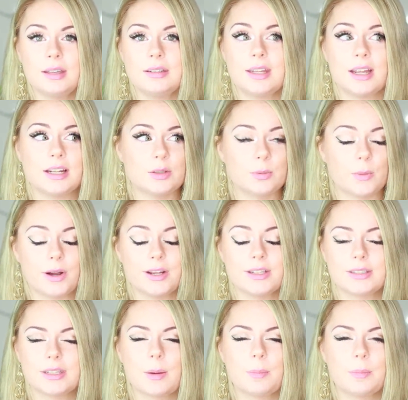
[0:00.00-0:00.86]
And that's why
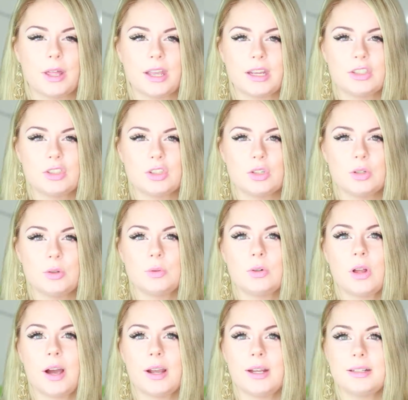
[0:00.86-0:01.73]
I skipped, like, 2
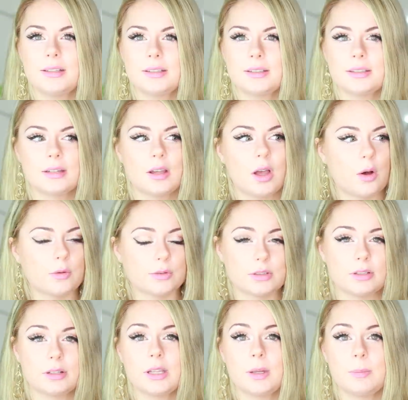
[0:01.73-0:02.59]
nights of
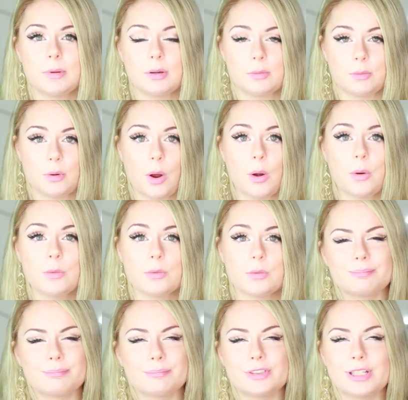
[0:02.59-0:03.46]
sleep in a row.
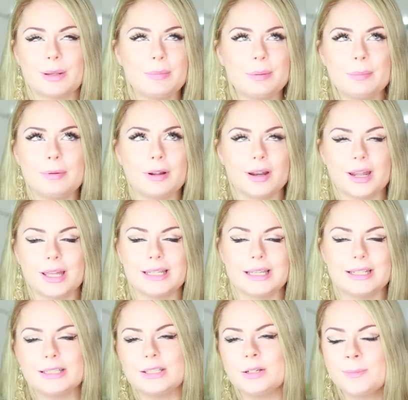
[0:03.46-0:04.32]
And some people are like,
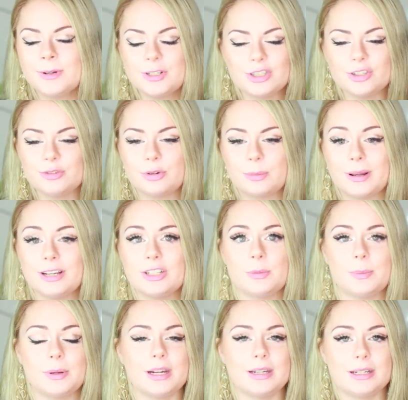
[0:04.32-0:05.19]
that's too much
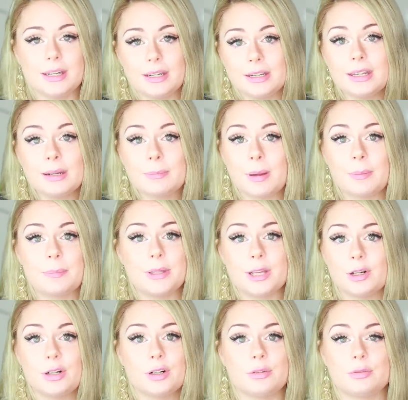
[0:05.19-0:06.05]
information, but I didn't get my
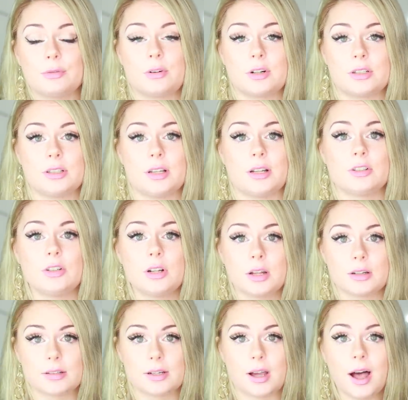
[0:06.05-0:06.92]
period for such a
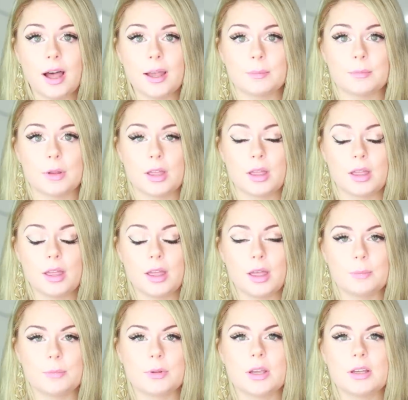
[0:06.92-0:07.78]
long time.
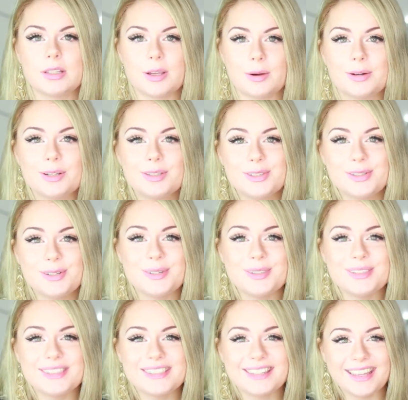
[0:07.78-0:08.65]
Because I was
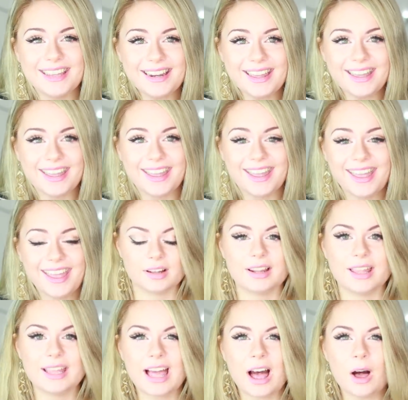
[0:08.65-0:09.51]
too skinny.
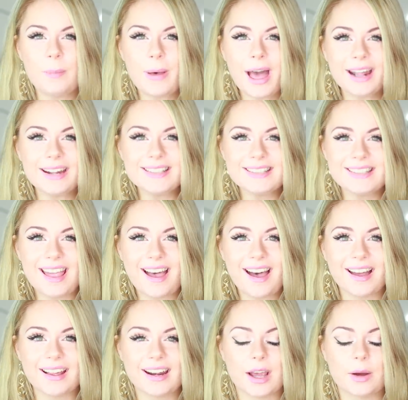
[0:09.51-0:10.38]
Like, how bad is
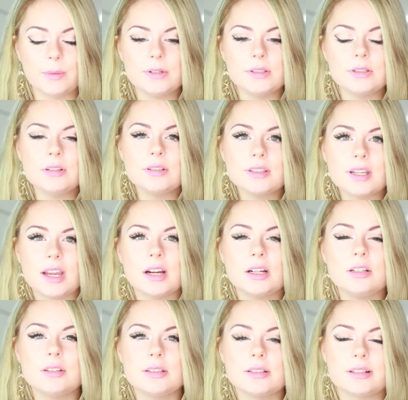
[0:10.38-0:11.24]
that? I was too
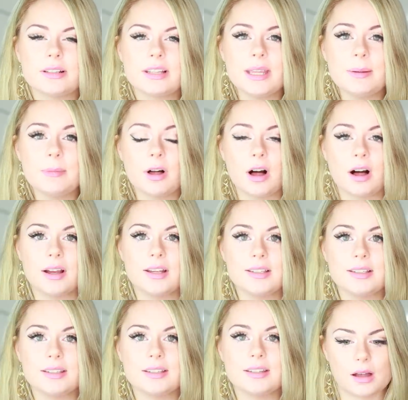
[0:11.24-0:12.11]
scared to sleep,
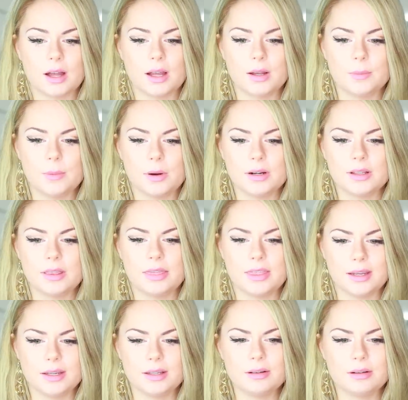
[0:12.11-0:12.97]
guys. I want to
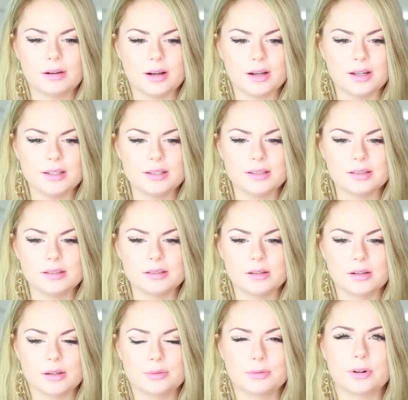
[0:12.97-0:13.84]
thank you
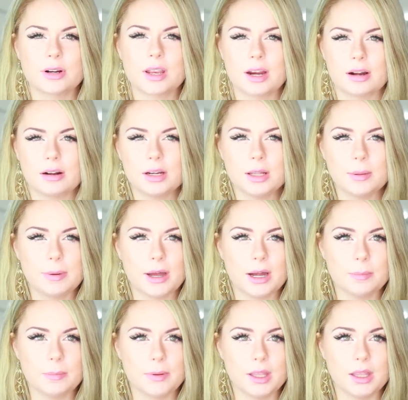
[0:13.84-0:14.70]
guys for caring
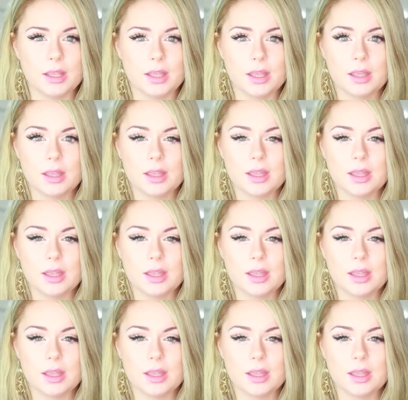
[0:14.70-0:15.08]
about me.